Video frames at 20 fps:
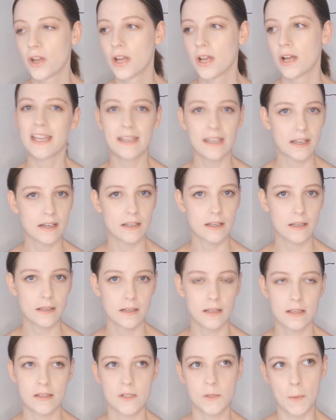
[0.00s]
They get it,
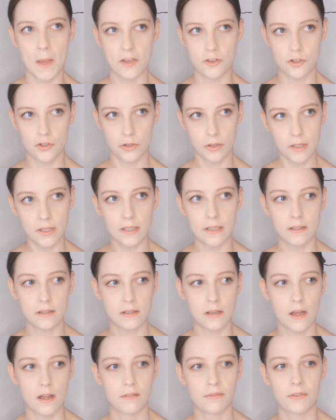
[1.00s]

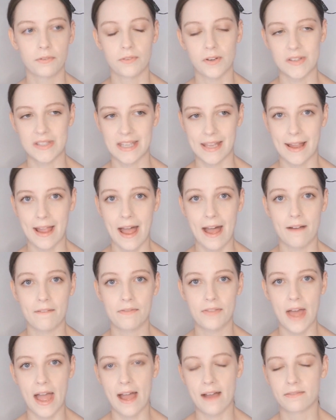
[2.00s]
especially the friends I have
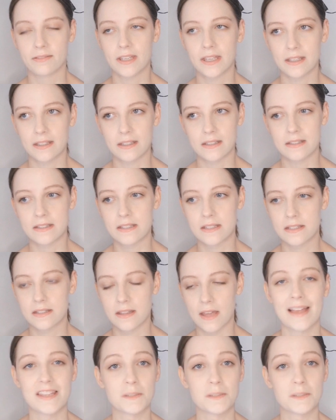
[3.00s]
that have kids.